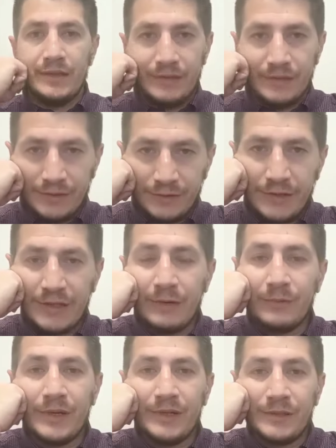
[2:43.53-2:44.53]

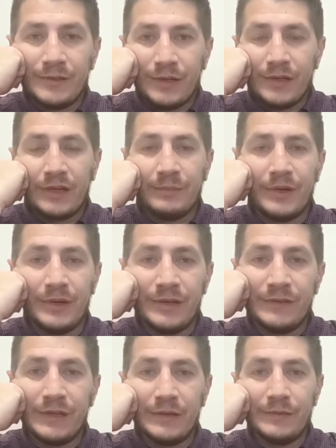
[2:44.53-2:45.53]

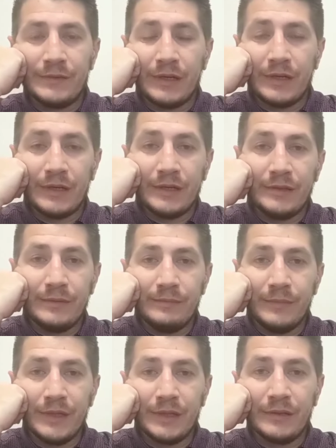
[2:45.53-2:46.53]
is I've started
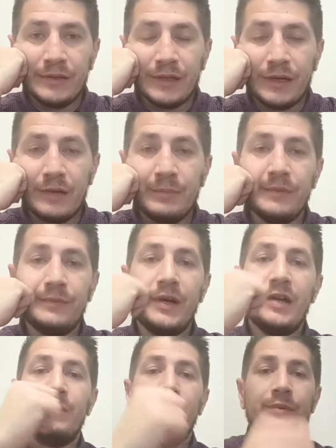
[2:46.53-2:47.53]
the carbon
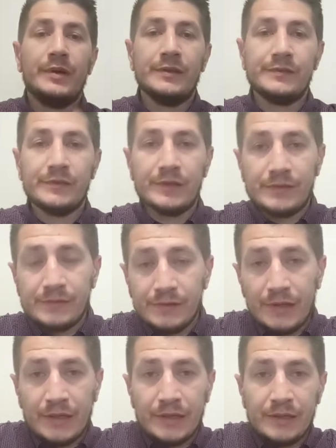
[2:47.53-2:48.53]
fiber process,
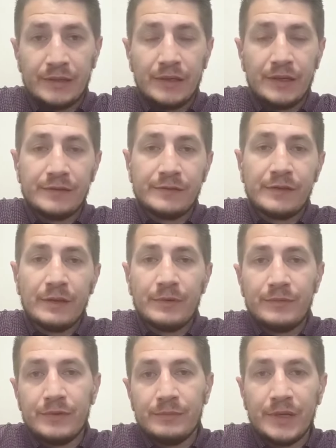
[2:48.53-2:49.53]
and as some
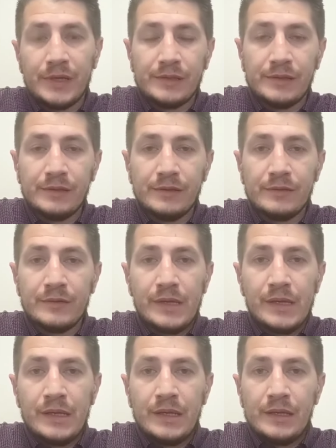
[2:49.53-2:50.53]
of you might know,
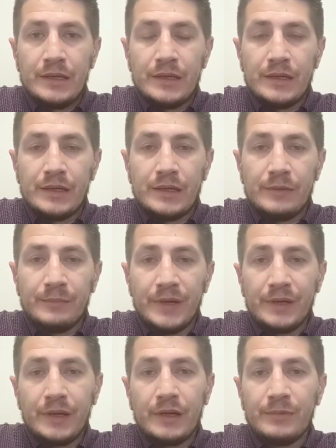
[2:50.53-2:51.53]
my
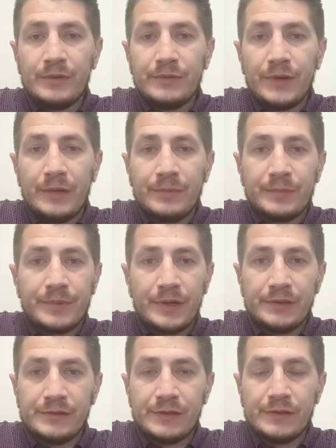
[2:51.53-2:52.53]
carbon fiber
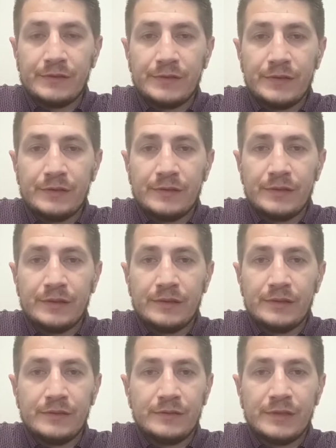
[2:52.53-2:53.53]
process isn't
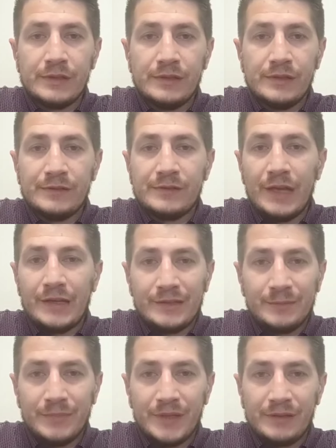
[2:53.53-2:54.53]
the
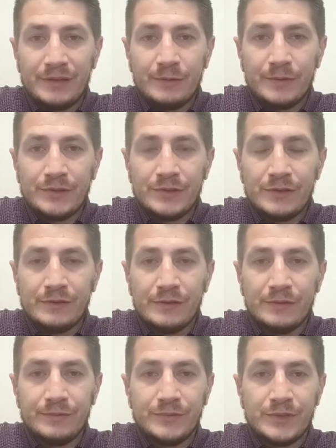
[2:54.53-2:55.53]
standard method, which is
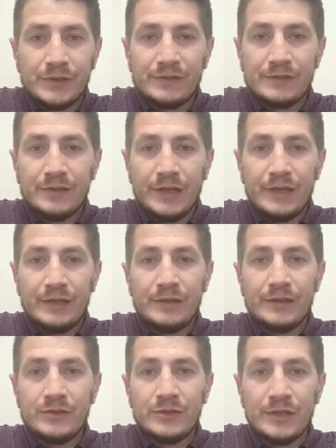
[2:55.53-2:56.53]
of just laying
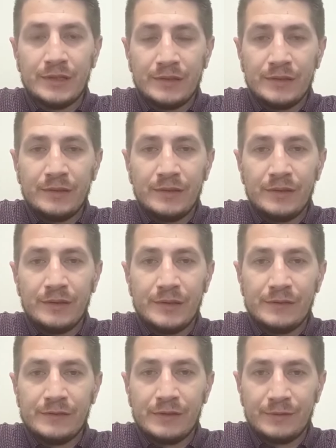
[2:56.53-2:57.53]
the sheet on the
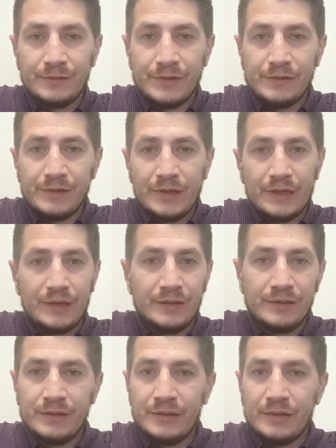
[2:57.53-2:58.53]
surface and